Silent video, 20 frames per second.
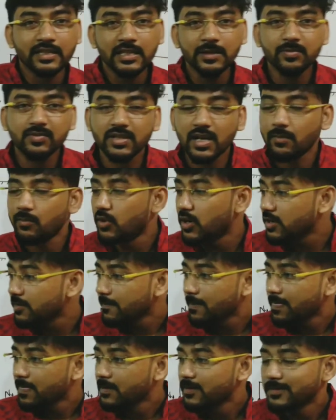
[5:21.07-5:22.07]
if someone
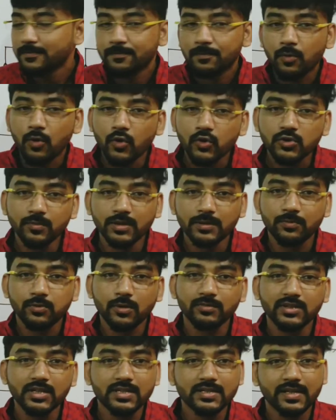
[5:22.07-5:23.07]
force me
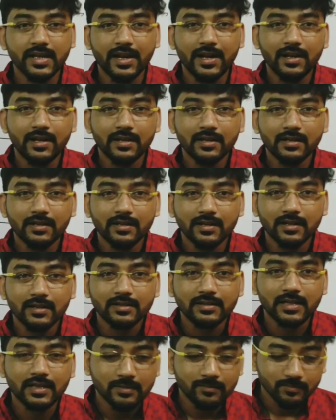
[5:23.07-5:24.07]
from this side,
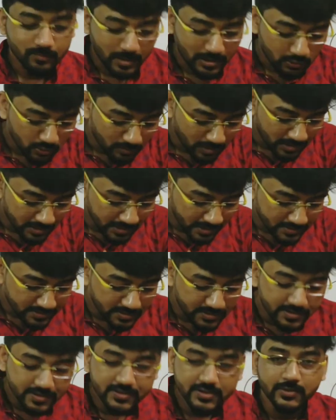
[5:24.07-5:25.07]
then my normal reaction
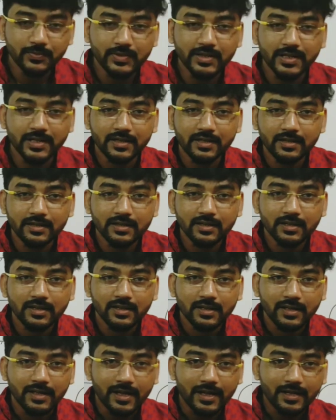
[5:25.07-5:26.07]
is shifted,
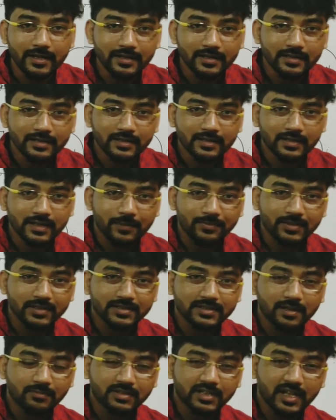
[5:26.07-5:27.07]
and after
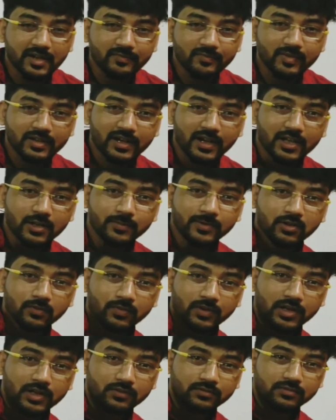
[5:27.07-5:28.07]
some time I will be
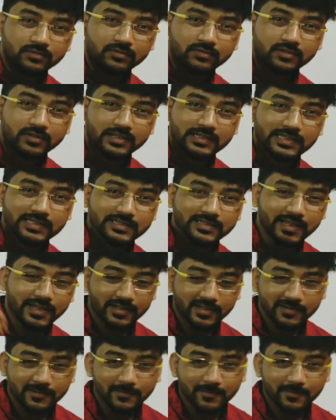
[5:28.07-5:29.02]
toppled down in this side.